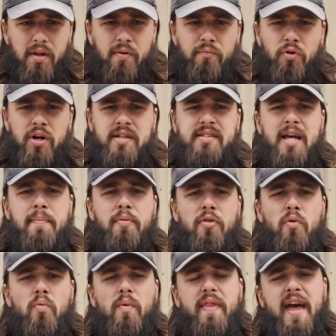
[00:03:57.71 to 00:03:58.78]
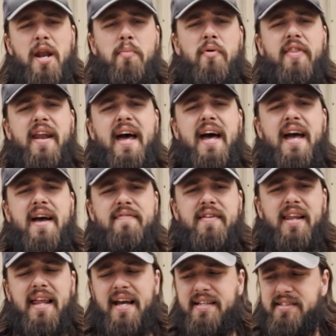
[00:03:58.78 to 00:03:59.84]
For example, the animal that I have that
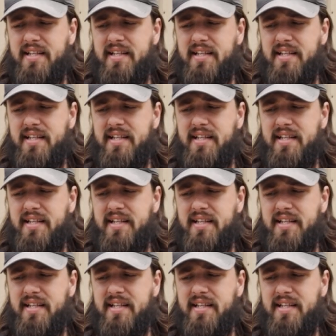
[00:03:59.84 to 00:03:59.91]
likes